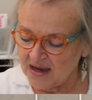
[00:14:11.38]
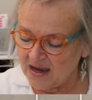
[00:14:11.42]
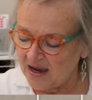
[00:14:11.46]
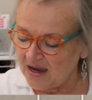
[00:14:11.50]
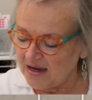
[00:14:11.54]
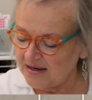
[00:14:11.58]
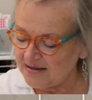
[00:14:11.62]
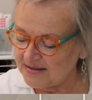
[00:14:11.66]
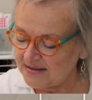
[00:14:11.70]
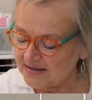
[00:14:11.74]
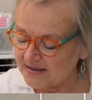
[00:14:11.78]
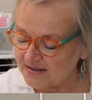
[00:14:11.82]

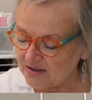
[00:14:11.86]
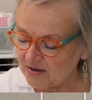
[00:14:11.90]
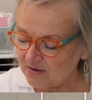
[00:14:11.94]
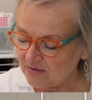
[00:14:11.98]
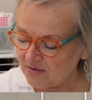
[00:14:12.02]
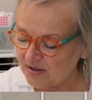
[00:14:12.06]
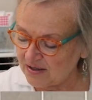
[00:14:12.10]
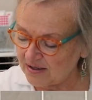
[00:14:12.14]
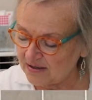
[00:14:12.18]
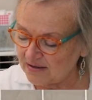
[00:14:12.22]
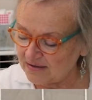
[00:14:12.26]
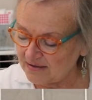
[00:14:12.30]
And so
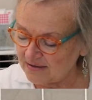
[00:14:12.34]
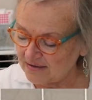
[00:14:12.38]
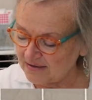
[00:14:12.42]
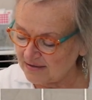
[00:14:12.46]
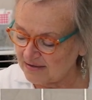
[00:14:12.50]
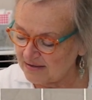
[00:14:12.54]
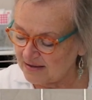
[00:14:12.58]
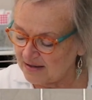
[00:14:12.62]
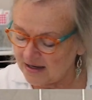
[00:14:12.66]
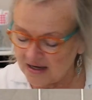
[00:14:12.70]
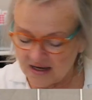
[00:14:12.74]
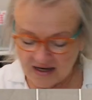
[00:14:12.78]
the
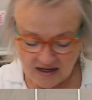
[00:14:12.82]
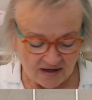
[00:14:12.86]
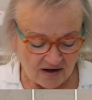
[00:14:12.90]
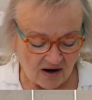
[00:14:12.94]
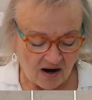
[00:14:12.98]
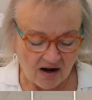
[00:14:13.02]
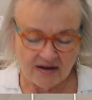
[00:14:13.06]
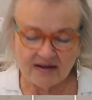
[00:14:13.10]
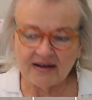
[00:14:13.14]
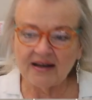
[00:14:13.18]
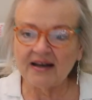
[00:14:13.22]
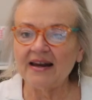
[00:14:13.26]

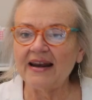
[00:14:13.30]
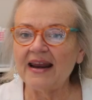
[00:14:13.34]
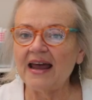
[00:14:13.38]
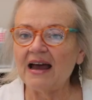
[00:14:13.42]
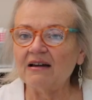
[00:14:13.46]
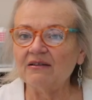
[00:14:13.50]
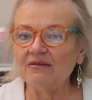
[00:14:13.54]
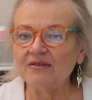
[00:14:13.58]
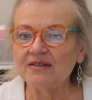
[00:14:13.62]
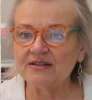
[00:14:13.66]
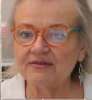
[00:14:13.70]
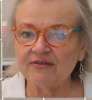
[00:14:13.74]
card
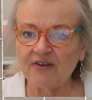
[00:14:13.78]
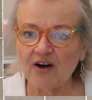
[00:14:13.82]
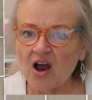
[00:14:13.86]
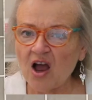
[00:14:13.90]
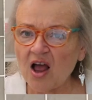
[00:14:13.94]
cutouts for